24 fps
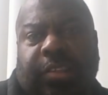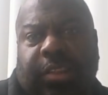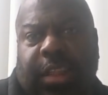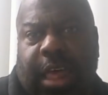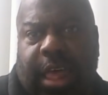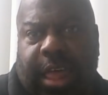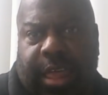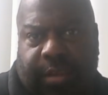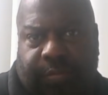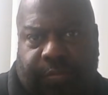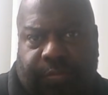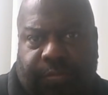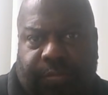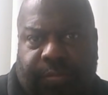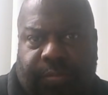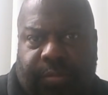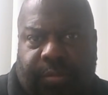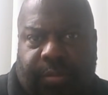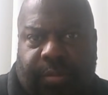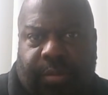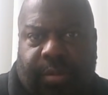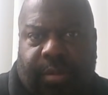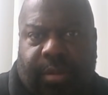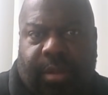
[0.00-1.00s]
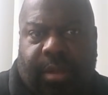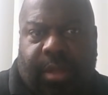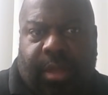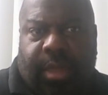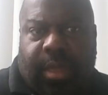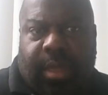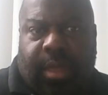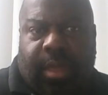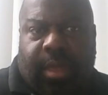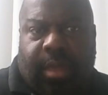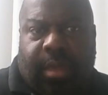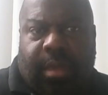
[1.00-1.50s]
life
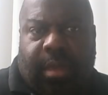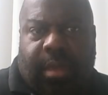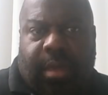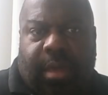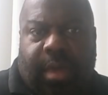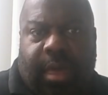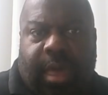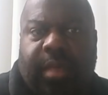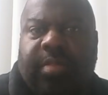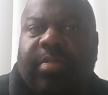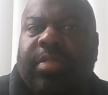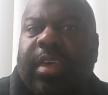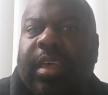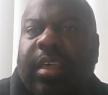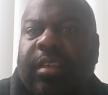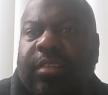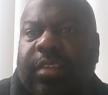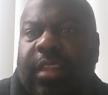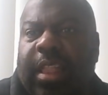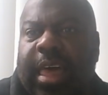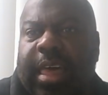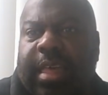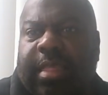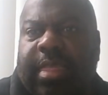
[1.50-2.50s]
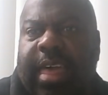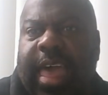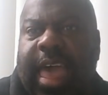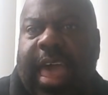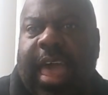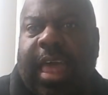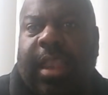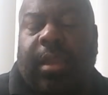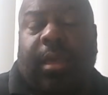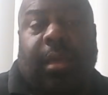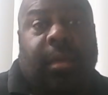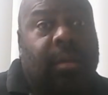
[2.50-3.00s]
and things like that.